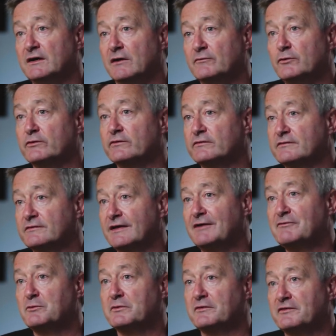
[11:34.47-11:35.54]
Of course,
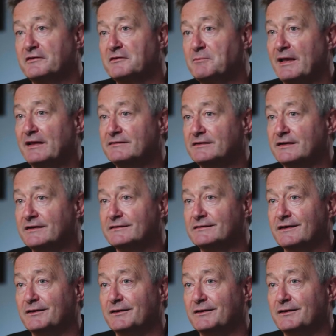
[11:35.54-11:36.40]
everyone's expecting